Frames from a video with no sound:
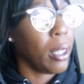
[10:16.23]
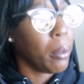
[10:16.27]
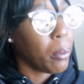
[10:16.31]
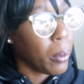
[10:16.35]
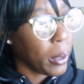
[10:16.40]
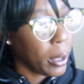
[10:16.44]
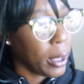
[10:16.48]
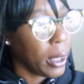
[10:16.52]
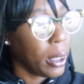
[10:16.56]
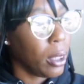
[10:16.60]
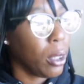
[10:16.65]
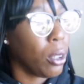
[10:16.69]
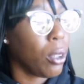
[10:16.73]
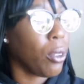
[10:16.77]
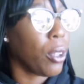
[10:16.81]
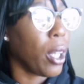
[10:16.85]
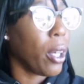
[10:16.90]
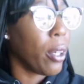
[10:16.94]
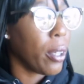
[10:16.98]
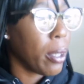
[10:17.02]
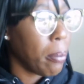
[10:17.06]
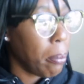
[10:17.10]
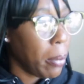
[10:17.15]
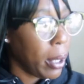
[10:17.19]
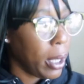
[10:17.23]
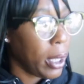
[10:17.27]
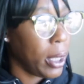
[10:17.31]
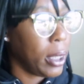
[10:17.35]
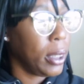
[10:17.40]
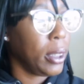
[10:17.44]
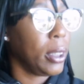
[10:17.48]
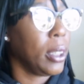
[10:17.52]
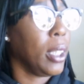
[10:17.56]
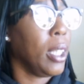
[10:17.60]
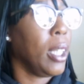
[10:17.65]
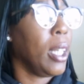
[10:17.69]
But then 30
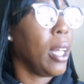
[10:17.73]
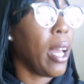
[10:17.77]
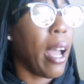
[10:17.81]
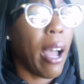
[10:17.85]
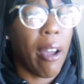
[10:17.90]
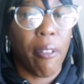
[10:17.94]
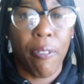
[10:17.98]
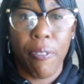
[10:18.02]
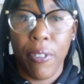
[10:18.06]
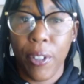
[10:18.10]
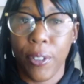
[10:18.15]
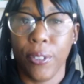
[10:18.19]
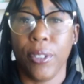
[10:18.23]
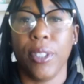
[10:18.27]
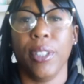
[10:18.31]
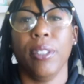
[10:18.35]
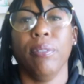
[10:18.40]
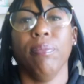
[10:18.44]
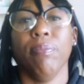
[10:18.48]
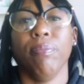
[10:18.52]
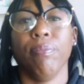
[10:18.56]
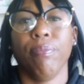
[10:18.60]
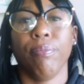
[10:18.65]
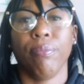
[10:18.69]
minutes, I felt it.